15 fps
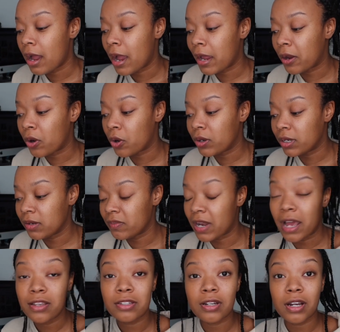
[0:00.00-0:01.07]
I couldn't even
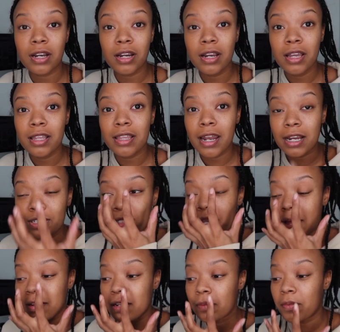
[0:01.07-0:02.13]
ask her. Then I just
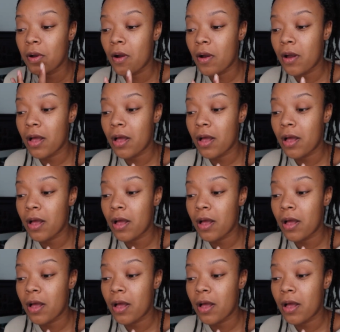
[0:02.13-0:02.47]
ended up